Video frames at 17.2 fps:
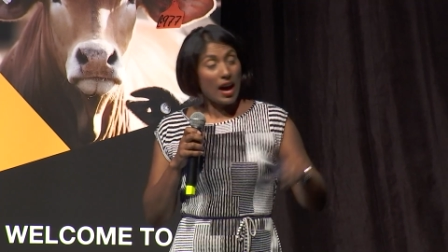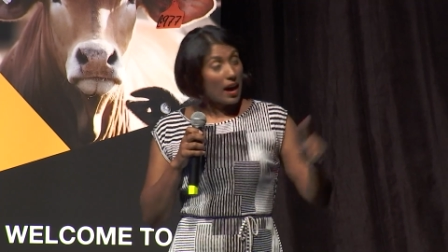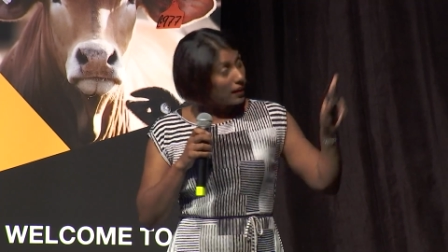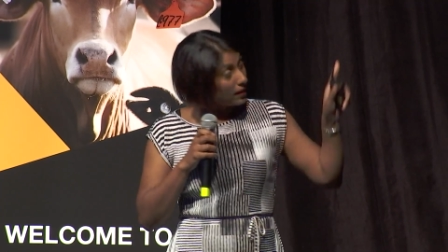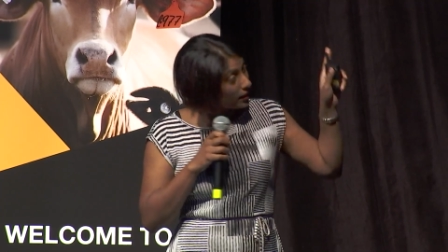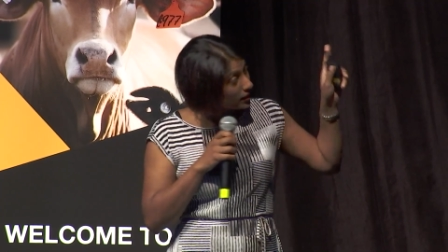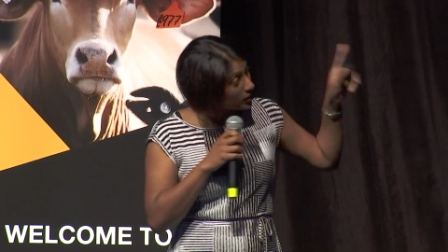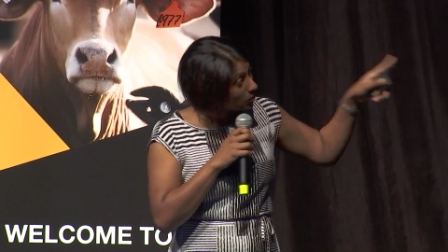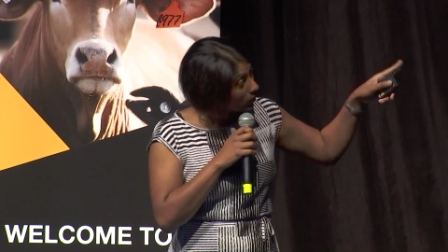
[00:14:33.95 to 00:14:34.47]

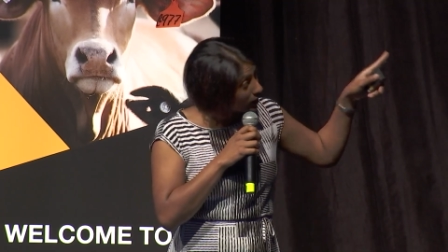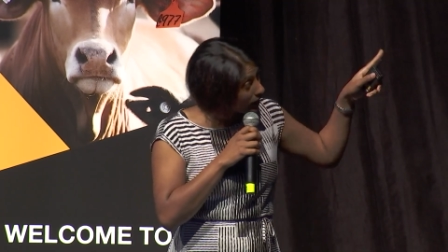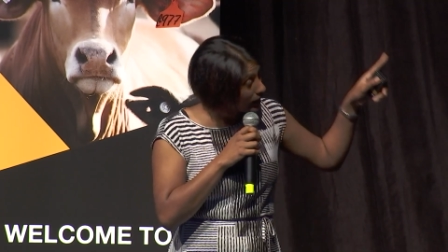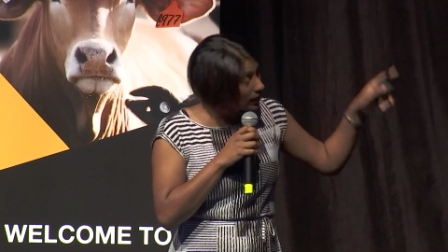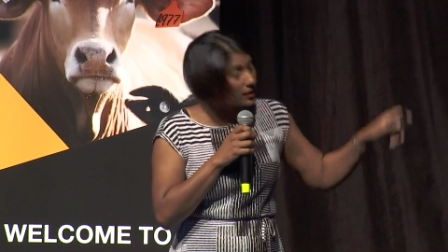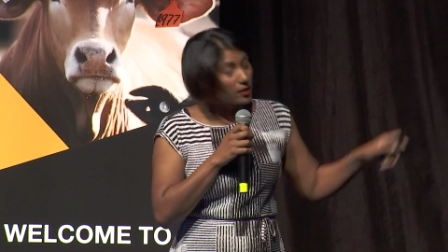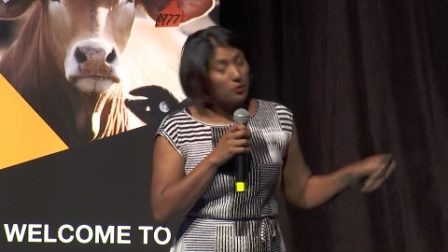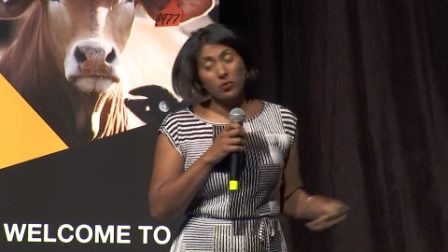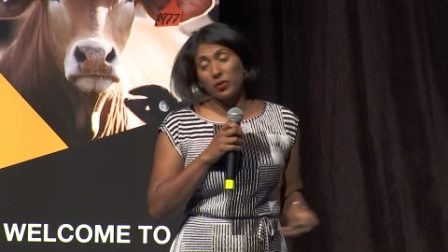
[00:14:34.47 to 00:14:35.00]
And that's why they
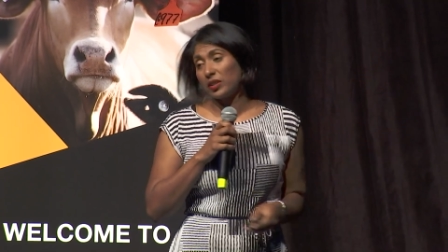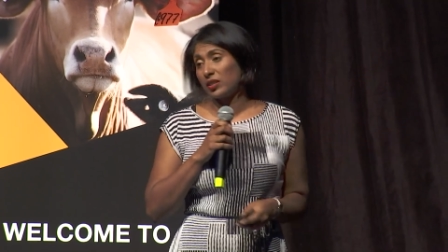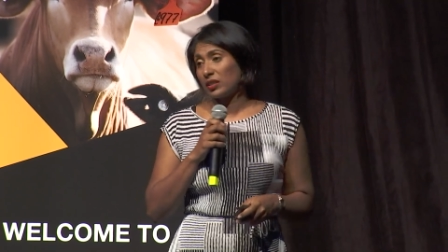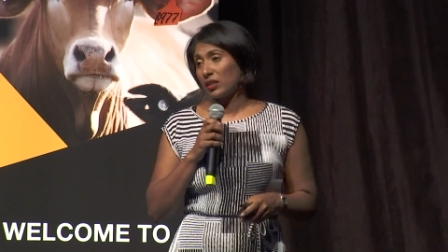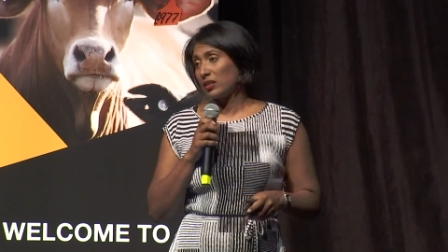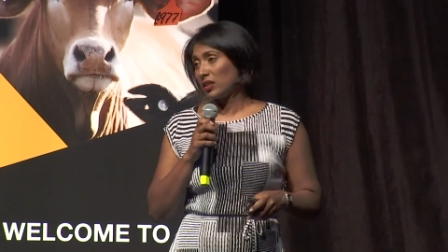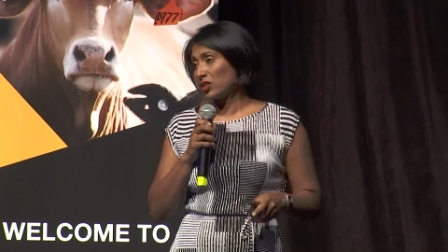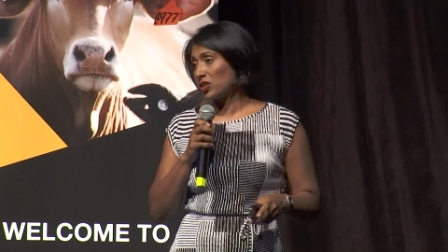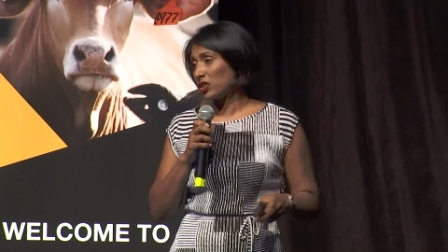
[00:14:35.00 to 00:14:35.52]
end up with this
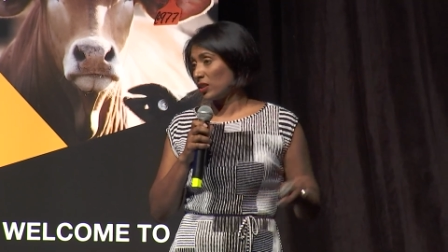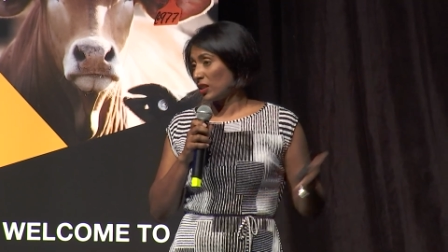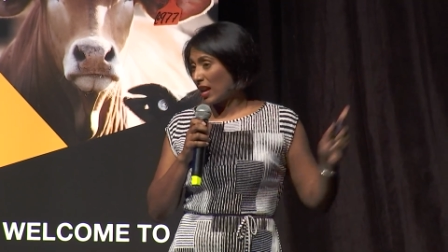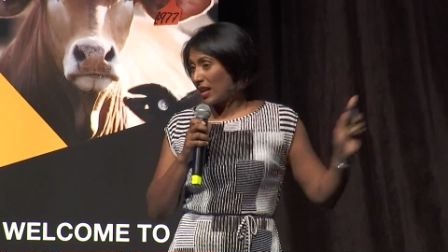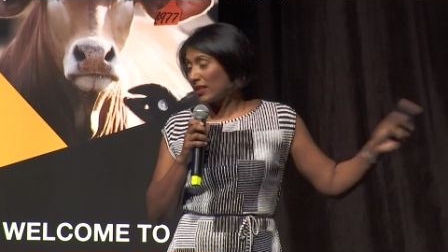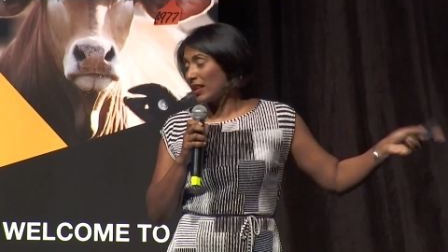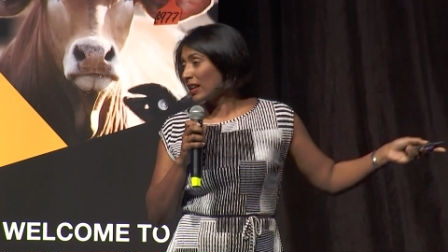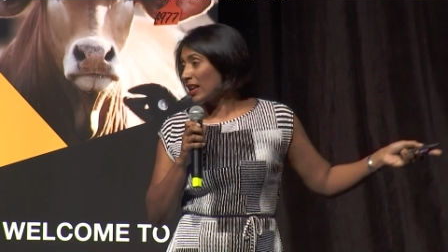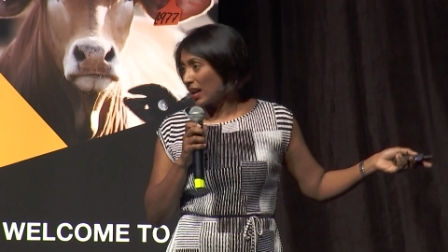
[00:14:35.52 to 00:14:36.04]
condition,
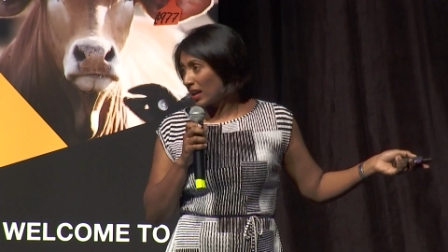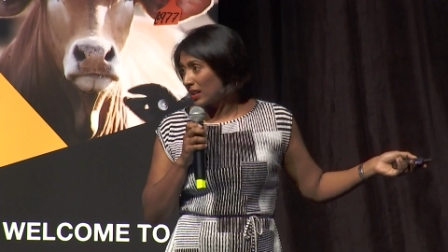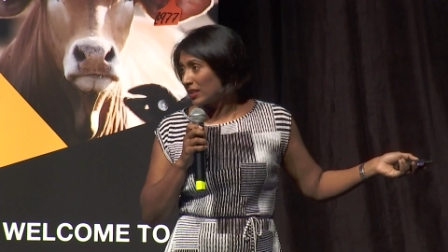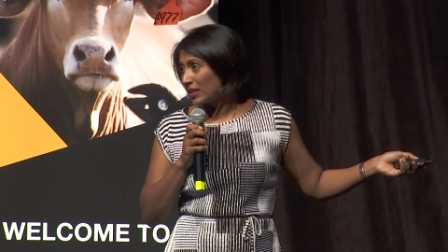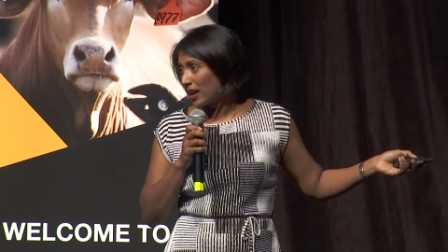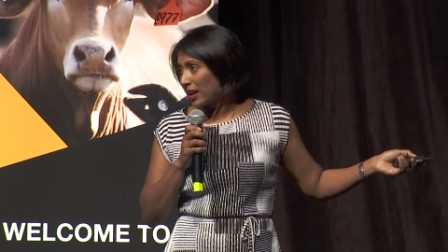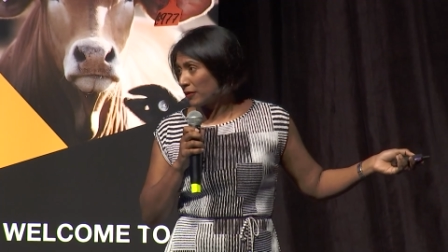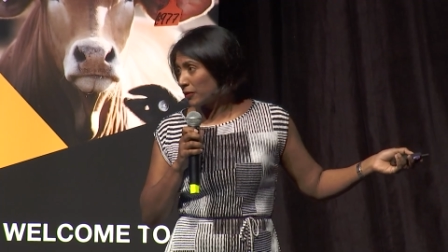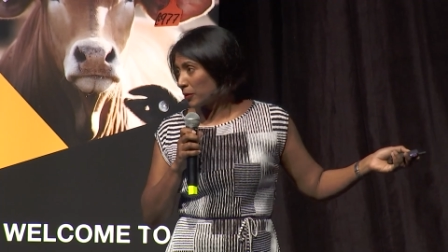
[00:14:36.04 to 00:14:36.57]
and they can
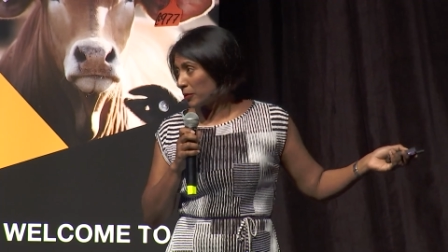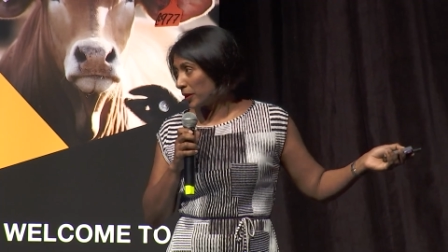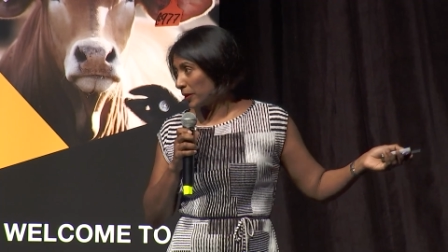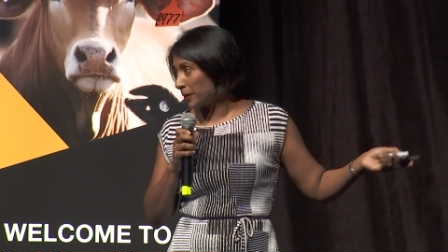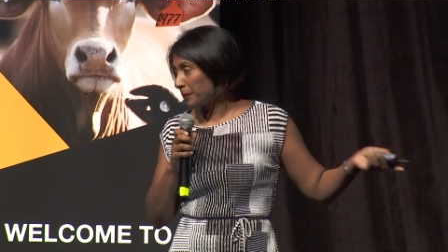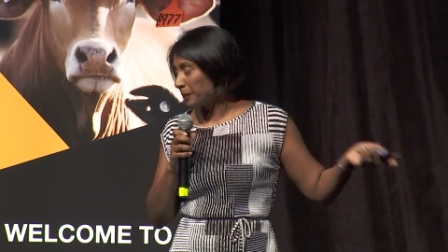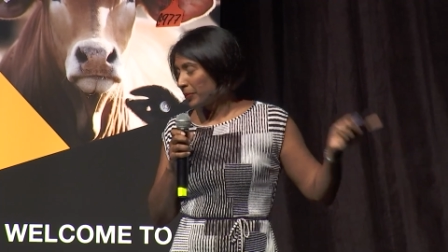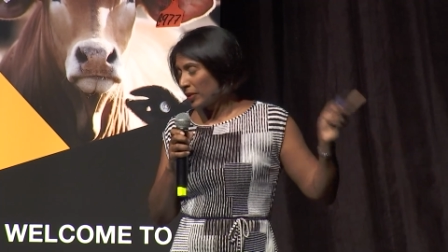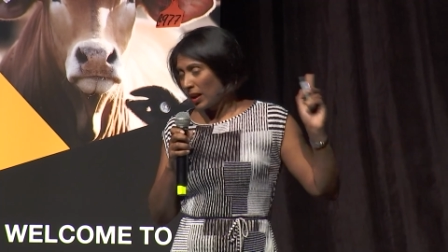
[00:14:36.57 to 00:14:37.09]
die from it.